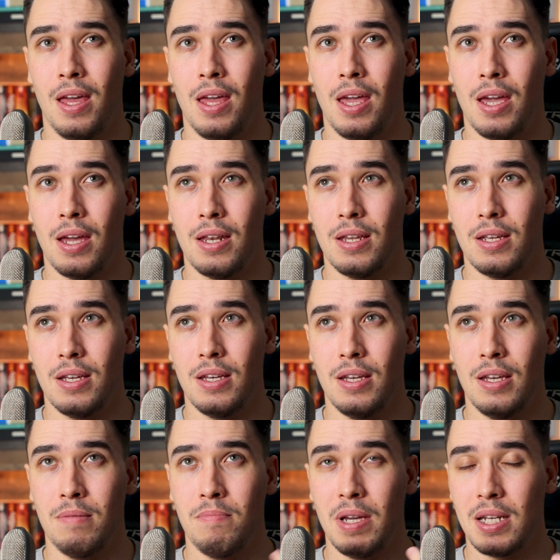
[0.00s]
And
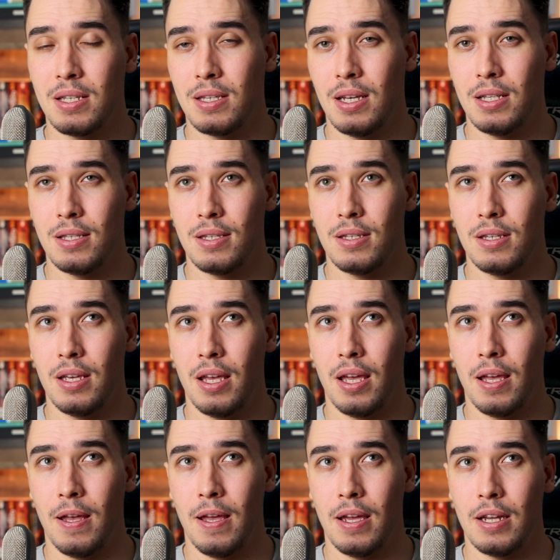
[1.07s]
it makes sense,
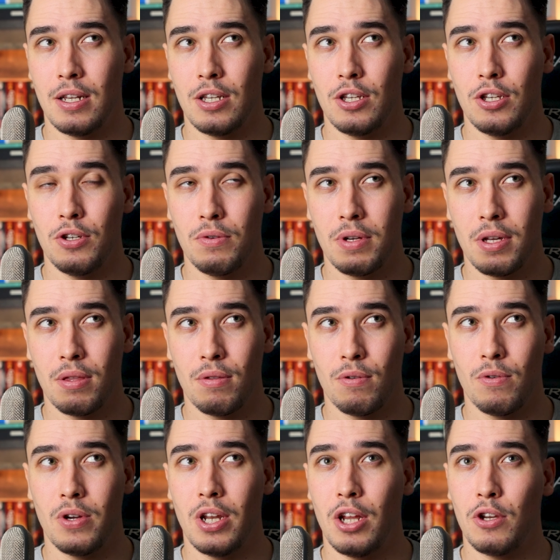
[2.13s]
and you get
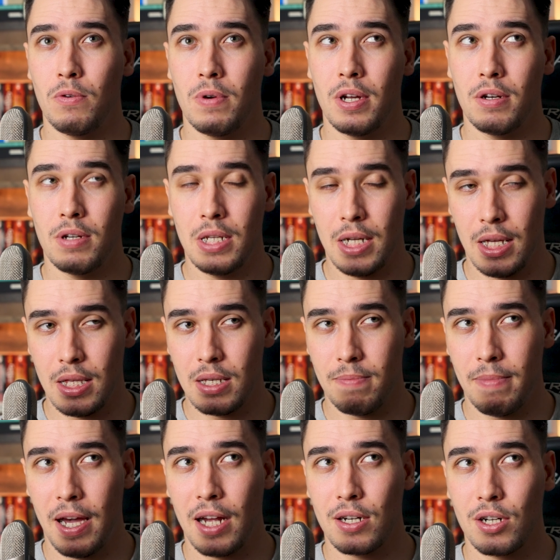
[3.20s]
through it and you understand this
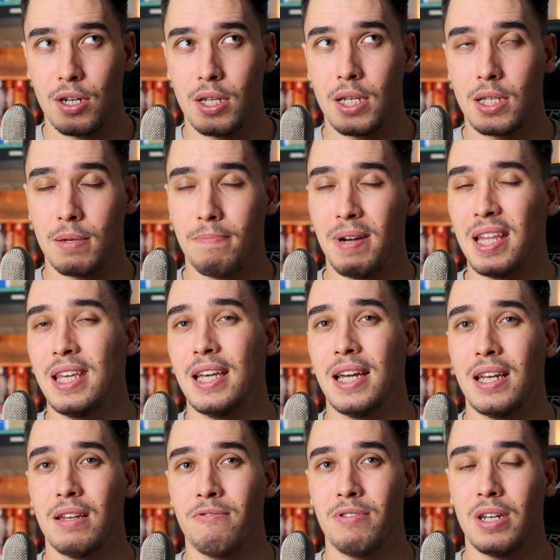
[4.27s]
magic system by the
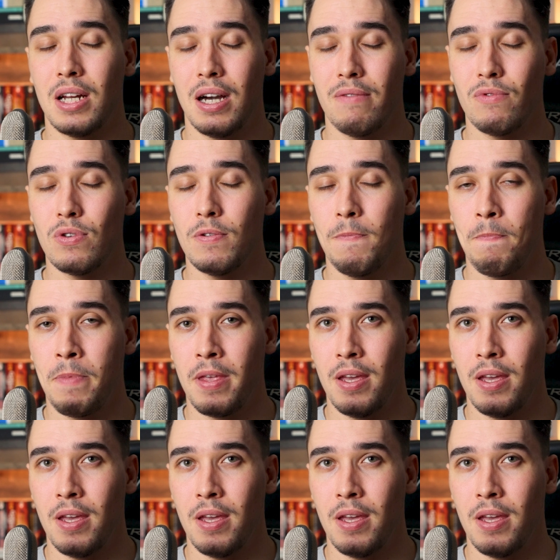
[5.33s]
end of the novel.